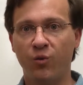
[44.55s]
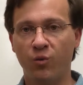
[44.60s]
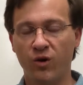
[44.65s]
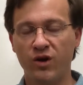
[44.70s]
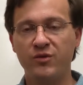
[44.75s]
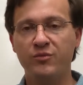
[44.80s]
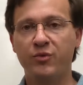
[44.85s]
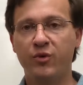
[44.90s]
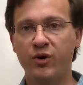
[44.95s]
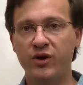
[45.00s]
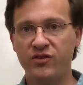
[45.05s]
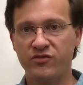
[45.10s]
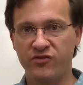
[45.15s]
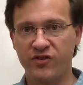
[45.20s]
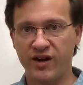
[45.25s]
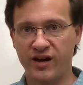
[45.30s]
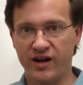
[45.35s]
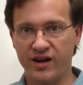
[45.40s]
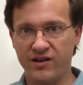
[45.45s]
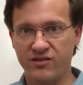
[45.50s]

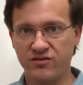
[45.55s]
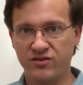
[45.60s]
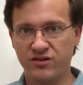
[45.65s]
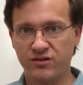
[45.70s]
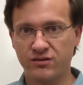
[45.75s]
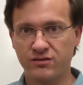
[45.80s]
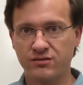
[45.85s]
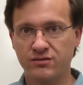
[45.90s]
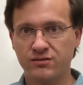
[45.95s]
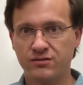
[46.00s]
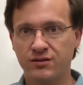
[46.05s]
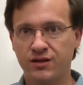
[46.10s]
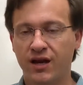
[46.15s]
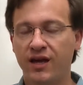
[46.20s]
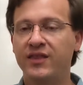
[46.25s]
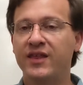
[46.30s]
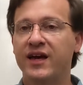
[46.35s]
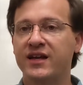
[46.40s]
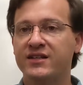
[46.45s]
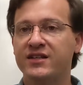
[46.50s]
1.5,
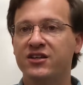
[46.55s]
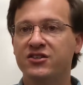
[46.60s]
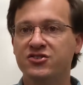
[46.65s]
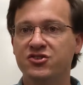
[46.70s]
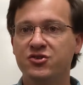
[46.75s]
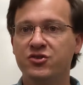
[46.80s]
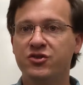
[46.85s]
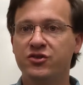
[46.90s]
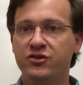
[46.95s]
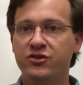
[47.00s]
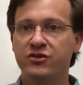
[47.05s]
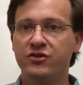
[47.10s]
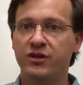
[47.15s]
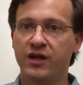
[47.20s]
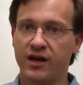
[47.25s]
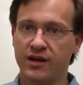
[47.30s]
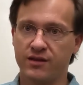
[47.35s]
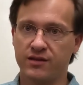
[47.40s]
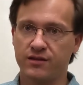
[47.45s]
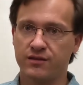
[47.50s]
and that tells you your new
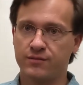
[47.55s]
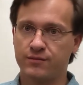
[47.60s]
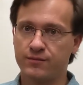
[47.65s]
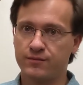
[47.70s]
length.